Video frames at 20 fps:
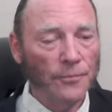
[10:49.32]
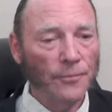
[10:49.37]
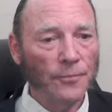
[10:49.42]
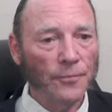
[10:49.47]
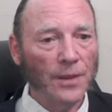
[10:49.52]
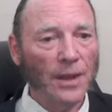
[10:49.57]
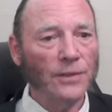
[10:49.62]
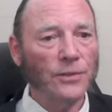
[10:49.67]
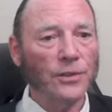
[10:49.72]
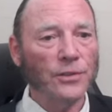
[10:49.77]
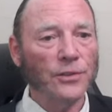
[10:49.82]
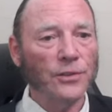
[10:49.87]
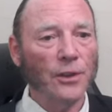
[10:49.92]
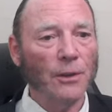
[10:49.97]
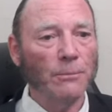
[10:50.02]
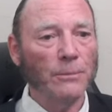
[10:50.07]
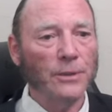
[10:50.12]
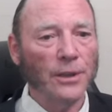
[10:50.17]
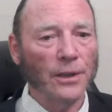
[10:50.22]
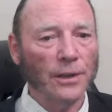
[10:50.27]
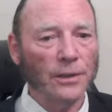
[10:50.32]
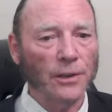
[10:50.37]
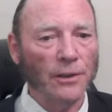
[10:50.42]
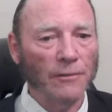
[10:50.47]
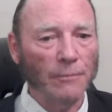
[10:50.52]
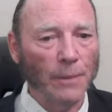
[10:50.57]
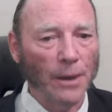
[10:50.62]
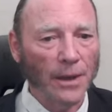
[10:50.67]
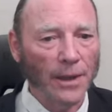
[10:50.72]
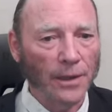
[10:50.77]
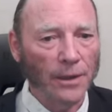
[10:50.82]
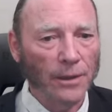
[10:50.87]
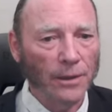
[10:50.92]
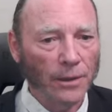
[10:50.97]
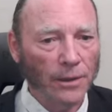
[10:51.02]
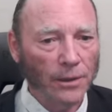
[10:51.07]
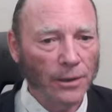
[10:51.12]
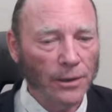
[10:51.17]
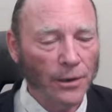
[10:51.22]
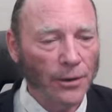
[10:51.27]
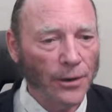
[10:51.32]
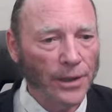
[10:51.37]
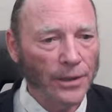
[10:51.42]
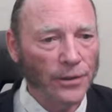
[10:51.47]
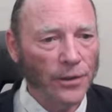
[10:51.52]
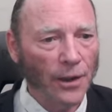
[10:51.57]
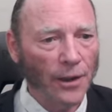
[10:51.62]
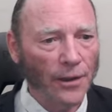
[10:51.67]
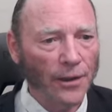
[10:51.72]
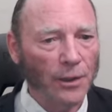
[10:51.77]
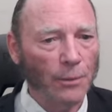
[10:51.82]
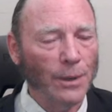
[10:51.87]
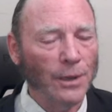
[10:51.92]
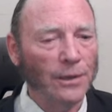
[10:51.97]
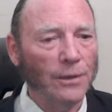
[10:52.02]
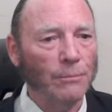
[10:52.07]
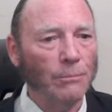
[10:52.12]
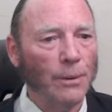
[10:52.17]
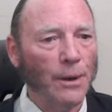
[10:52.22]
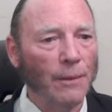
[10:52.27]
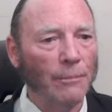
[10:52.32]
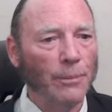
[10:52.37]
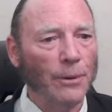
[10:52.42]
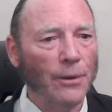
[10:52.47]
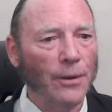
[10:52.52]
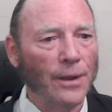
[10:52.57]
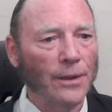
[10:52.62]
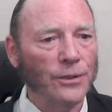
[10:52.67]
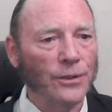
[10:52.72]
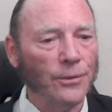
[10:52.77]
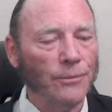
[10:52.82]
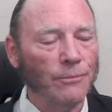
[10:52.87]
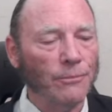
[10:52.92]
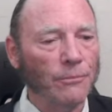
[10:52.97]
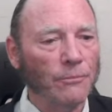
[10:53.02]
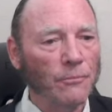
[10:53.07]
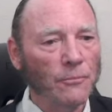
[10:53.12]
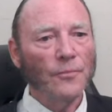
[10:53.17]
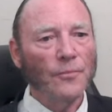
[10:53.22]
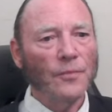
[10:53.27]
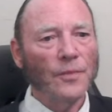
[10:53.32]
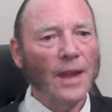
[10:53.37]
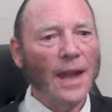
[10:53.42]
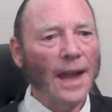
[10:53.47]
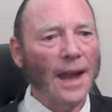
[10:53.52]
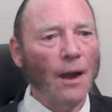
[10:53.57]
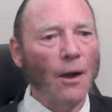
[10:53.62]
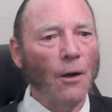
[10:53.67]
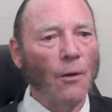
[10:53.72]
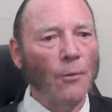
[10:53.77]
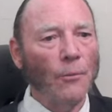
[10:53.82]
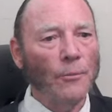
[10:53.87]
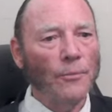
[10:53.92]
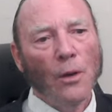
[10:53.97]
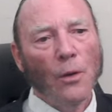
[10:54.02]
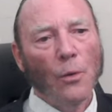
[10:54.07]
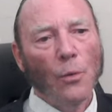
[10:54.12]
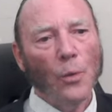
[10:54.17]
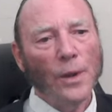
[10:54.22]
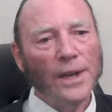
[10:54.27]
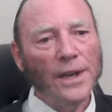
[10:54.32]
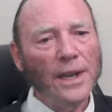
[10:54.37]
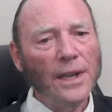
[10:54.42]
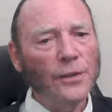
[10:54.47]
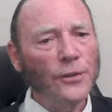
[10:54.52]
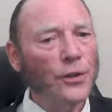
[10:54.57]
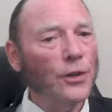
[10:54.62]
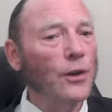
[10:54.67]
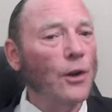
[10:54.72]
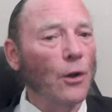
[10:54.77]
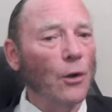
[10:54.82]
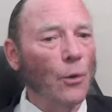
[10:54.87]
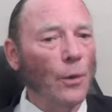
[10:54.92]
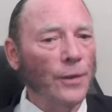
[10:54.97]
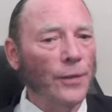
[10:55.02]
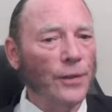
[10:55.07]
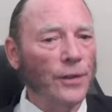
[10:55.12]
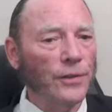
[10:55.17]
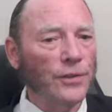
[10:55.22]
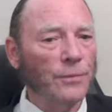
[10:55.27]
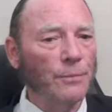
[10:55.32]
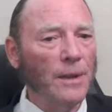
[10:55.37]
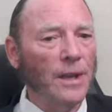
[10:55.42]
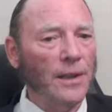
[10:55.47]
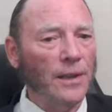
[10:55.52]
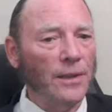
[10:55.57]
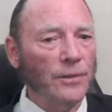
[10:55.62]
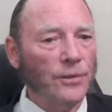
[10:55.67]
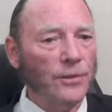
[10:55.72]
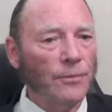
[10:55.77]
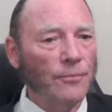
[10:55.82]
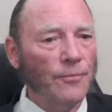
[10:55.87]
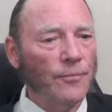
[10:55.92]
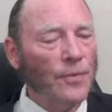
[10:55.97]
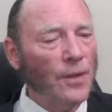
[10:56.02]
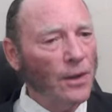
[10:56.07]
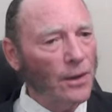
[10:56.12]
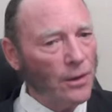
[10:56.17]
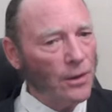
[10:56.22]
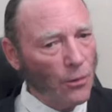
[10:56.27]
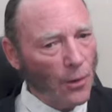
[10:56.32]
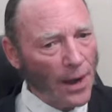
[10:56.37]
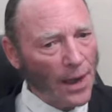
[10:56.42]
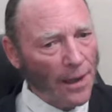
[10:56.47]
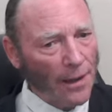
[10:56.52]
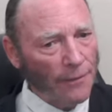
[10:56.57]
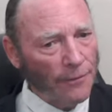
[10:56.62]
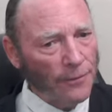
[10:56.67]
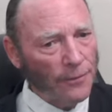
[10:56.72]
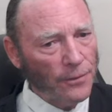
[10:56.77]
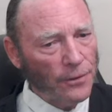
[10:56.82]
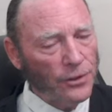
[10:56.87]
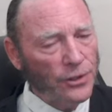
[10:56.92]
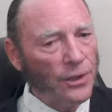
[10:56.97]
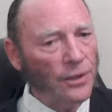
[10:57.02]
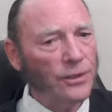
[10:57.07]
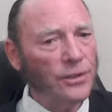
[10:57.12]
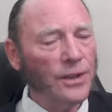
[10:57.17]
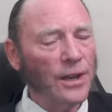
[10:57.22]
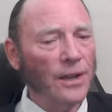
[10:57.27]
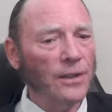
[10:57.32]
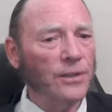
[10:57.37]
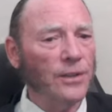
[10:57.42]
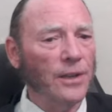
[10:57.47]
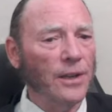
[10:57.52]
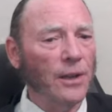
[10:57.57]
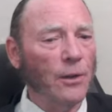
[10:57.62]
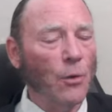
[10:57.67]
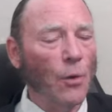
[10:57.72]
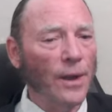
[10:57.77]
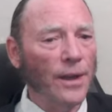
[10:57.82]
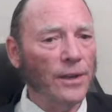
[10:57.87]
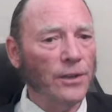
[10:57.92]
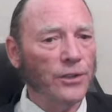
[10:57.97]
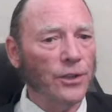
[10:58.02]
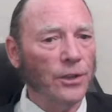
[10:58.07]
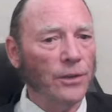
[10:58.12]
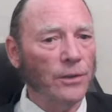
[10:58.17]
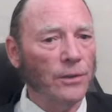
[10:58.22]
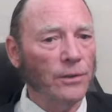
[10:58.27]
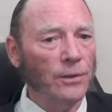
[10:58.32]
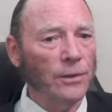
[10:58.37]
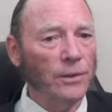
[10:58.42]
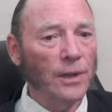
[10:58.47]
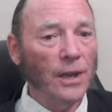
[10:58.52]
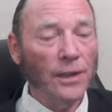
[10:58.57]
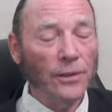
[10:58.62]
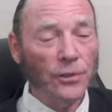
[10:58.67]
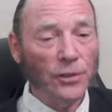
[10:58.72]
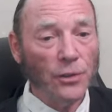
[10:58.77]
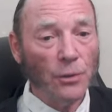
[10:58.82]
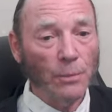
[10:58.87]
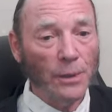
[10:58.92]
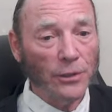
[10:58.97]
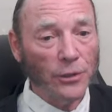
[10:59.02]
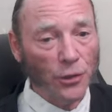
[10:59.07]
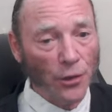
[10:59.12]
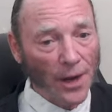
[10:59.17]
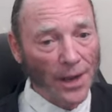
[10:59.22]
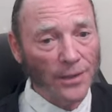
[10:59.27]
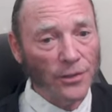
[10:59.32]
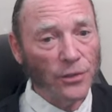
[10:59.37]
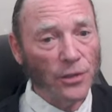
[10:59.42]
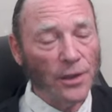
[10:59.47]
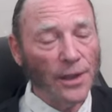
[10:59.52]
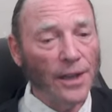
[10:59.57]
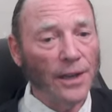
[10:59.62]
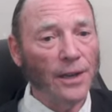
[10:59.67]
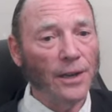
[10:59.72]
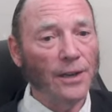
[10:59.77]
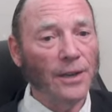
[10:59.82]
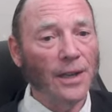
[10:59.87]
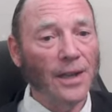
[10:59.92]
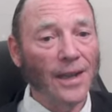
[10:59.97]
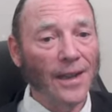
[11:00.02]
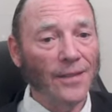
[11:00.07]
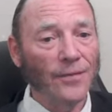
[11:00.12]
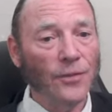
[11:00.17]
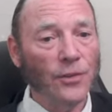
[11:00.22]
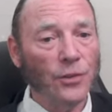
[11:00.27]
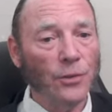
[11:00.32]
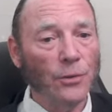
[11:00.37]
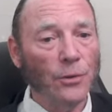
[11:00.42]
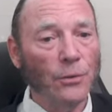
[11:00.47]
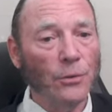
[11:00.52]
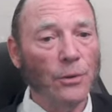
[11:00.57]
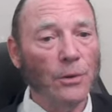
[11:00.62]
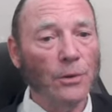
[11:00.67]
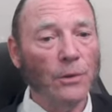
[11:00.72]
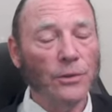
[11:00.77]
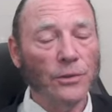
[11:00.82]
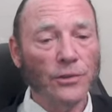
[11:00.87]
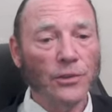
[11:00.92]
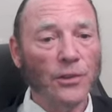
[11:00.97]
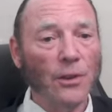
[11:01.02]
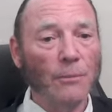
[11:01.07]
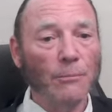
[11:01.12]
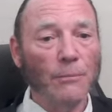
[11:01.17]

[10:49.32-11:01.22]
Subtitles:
That's the subject of my current document in preparation. Now, we need to know what this means. A graph, just as an equation, needs to be translated into some